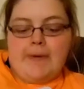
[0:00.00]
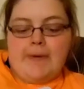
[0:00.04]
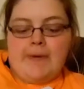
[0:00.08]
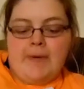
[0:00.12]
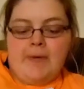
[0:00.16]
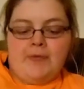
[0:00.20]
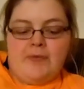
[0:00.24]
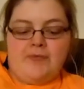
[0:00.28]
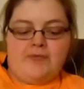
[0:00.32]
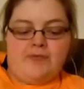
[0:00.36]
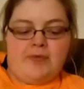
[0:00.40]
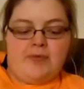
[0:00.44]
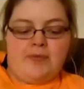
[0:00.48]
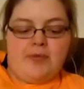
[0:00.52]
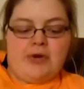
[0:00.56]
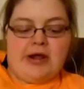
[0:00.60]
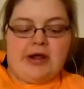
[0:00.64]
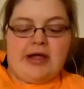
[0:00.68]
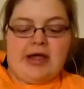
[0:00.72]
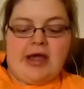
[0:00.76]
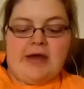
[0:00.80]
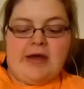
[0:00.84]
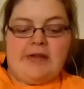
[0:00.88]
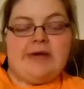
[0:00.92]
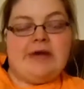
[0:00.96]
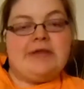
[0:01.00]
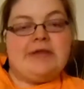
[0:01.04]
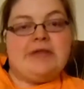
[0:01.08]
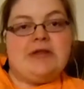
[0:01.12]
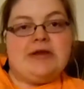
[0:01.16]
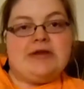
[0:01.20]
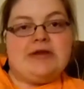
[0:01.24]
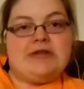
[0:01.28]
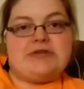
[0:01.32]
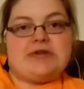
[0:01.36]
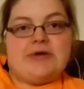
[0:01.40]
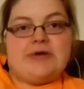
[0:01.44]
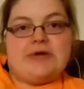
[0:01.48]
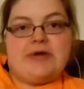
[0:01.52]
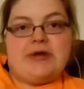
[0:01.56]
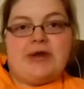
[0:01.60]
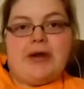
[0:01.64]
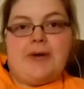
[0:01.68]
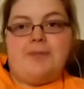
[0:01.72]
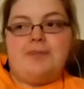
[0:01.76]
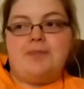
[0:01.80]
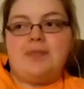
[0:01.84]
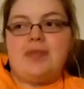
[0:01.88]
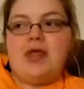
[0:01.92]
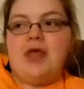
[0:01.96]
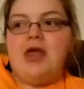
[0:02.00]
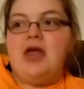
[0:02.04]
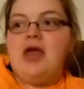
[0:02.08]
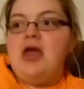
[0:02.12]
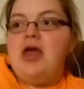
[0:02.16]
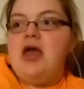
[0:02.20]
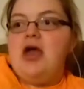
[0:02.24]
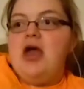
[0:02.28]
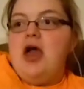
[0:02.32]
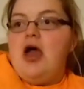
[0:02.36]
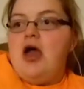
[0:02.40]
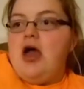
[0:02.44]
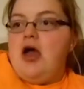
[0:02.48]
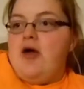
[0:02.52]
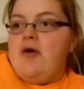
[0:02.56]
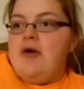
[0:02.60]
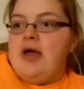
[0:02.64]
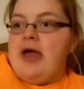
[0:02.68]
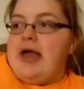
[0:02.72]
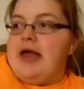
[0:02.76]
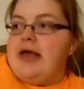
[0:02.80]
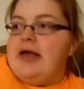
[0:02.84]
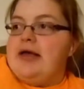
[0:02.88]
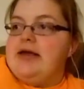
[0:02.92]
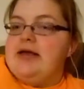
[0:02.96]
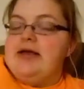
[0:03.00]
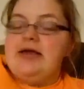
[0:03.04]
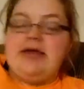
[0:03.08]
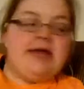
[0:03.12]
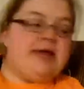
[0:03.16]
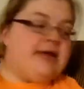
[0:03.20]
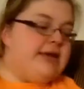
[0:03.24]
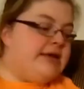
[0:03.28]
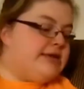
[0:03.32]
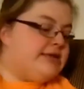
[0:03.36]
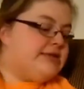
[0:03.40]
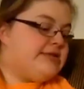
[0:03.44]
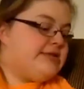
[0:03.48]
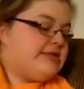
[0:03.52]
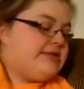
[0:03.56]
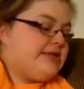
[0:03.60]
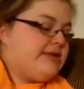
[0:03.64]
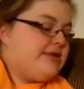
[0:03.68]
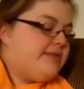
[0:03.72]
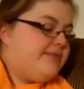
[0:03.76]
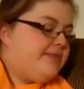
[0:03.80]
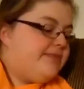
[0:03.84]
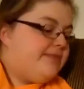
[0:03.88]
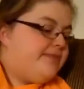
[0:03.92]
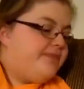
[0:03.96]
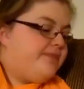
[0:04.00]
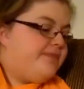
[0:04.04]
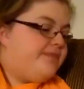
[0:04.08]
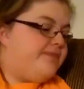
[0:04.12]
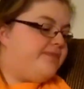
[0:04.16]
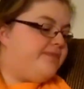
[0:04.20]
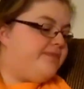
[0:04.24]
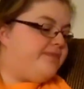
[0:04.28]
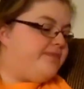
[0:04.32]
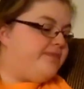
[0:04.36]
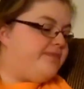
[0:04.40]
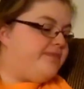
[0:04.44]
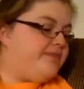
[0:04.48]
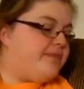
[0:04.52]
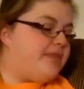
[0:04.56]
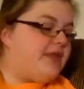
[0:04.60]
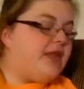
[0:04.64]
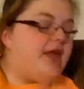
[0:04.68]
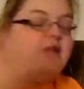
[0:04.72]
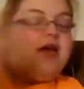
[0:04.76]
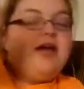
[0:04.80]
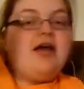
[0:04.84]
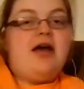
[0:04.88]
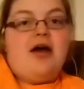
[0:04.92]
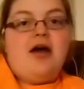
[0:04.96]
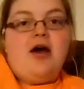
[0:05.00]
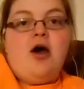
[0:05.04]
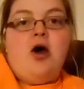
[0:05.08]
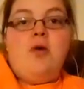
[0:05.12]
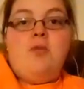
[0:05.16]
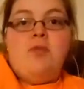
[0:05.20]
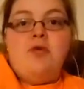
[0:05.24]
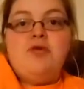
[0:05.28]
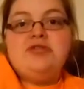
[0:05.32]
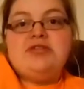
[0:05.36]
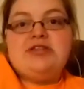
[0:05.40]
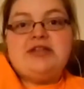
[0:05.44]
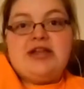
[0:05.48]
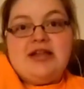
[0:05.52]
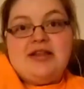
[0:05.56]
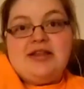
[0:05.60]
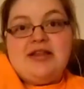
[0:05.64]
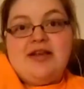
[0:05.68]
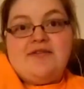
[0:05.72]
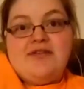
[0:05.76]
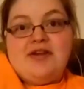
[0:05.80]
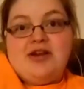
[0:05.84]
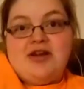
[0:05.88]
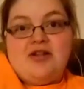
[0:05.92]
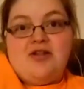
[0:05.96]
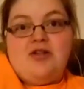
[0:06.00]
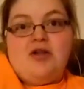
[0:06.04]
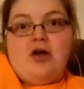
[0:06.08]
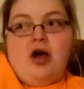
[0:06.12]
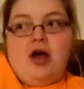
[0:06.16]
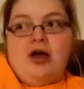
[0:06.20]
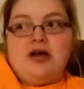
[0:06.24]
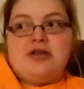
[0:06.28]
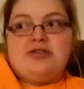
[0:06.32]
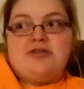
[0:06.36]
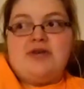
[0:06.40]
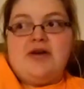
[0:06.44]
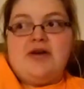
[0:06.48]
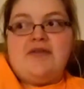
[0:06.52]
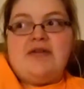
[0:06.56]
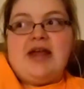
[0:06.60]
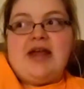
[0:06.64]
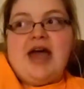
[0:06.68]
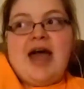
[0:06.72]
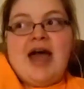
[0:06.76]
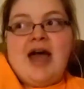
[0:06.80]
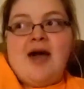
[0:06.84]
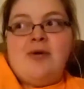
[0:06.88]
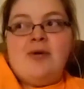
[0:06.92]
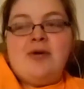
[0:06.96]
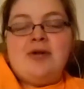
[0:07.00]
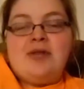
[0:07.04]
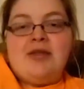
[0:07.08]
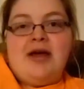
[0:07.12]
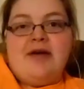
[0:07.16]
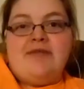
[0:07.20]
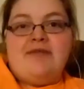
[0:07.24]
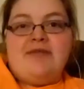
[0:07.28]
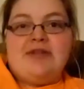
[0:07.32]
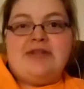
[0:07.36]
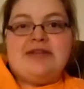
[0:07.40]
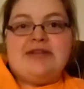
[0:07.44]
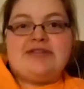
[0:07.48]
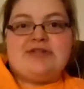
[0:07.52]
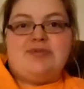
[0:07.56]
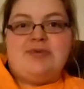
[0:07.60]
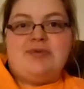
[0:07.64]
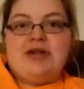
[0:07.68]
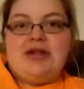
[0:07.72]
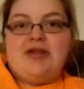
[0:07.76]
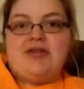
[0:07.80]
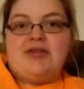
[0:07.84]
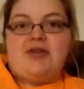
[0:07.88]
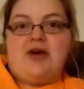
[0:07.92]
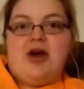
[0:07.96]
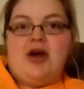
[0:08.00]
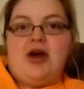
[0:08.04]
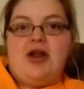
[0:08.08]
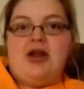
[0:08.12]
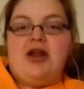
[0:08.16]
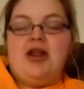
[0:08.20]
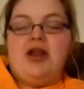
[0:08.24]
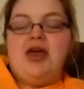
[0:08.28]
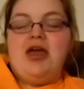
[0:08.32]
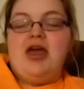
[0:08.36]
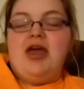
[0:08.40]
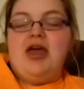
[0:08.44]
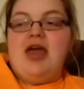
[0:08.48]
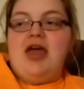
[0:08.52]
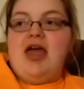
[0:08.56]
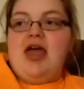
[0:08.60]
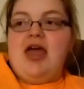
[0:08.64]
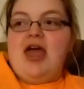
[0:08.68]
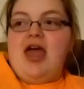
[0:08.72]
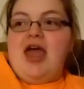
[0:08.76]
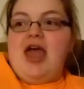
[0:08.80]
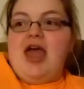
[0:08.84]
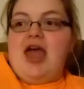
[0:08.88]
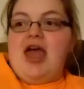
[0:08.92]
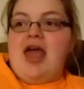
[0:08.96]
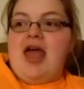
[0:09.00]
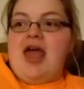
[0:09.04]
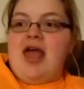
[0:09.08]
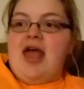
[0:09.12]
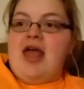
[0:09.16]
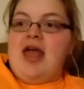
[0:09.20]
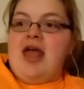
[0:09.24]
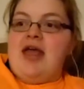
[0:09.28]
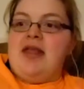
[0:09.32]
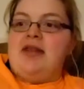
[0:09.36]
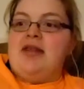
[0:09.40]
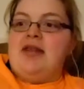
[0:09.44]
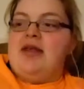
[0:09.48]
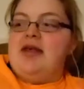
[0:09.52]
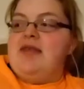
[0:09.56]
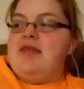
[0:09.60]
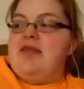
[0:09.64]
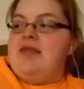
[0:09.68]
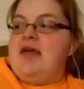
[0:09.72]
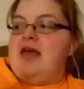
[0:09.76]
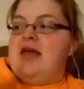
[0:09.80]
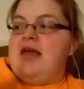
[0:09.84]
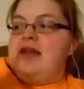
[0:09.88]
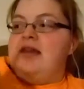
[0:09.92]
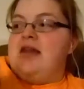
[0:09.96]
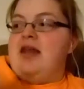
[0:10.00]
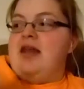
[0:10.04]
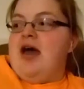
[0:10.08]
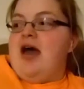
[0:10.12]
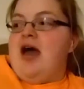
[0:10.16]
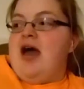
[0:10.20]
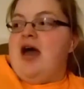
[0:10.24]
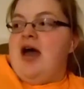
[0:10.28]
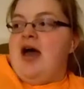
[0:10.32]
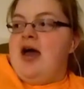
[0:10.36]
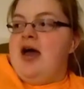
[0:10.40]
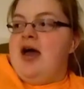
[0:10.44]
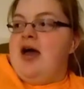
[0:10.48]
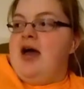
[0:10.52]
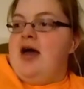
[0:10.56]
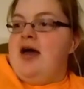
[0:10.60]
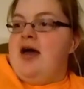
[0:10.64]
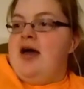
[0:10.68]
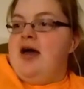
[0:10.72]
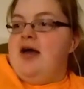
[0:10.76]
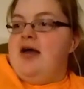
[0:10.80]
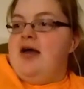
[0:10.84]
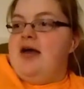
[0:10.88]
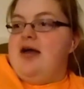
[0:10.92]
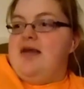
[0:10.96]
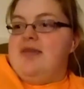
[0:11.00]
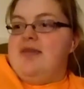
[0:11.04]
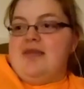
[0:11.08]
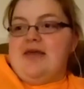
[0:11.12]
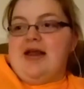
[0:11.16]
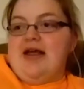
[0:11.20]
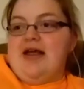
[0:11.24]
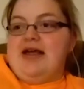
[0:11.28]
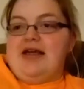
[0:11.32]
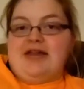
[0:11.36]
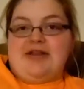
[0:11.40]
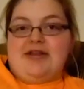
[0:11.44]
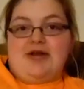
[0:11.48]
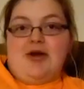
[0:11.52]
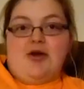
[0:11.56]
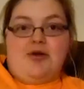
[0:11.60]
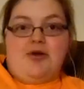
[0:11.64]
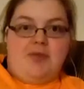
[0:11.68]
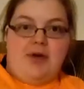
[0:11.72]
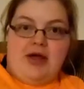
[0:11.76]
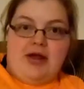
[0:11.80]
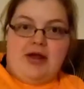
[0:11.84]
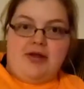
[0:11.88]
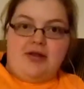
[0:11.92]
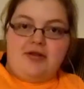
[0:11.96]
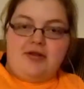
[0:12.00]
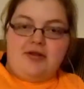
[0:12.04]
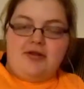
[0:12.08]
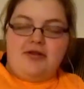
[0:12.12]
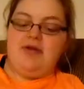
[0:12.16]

Or from what I gather, I think it's already out. Okay, it is almost 11 o'clock, so I have an hour left of this readathon, and then uh, and then I get to go to bed.